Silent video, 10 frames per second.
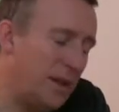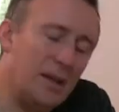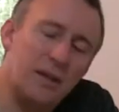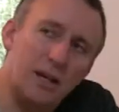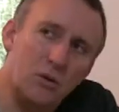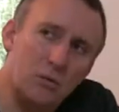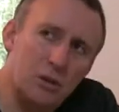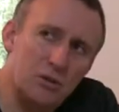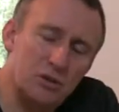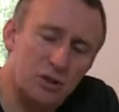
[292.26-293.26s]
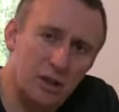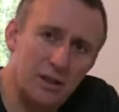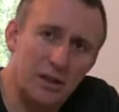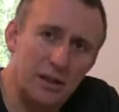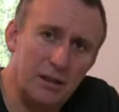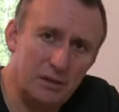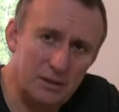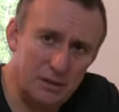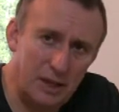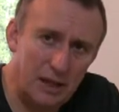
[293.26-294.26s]
They almost certainly, under the
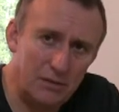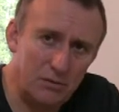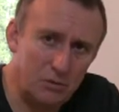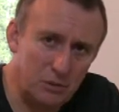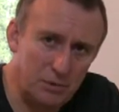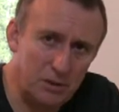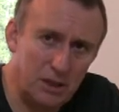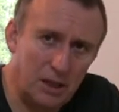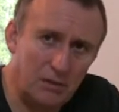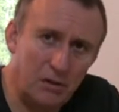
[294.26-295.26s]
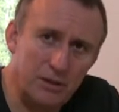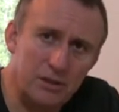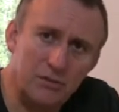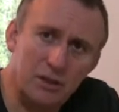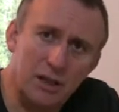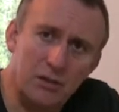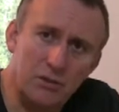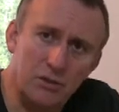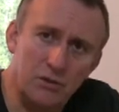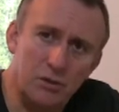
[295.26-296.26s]
stats which we put together on this
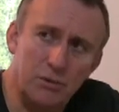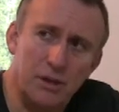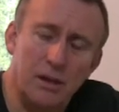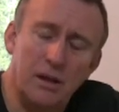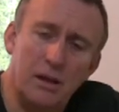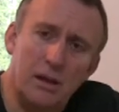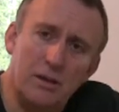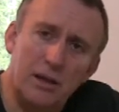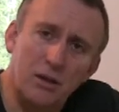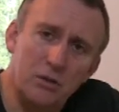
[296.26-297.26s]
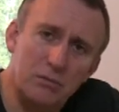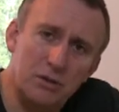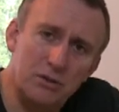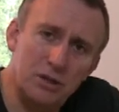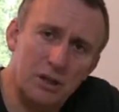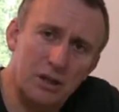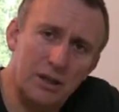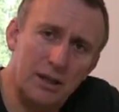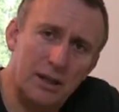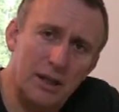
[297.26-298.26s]
300 group, they almost
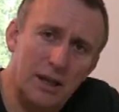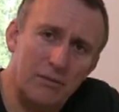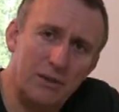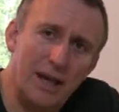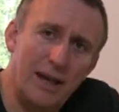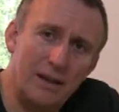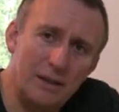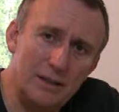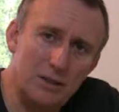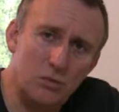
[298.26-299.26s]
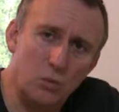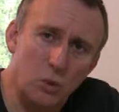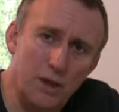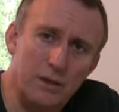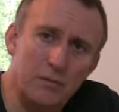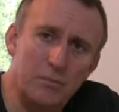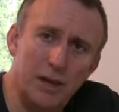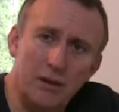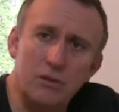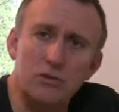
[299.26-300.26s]
certainly have at least one
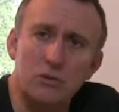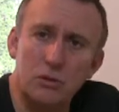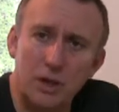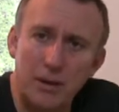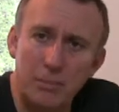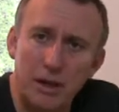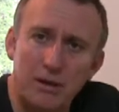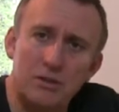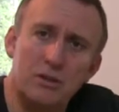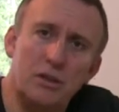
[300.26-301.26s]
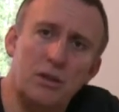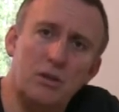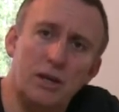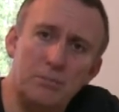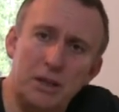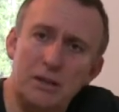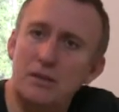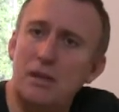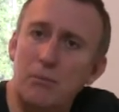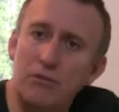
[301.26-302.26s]
parent or grandparent who has been in
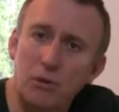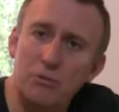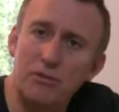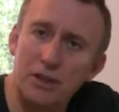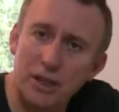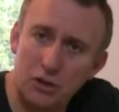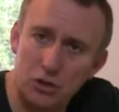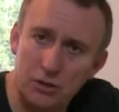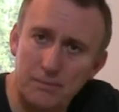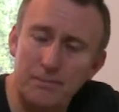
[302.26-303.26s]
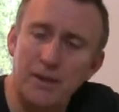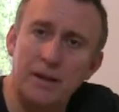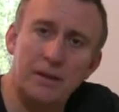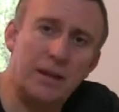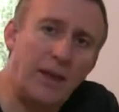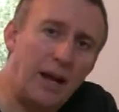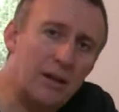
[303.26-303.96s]
some form of addiction. Now, that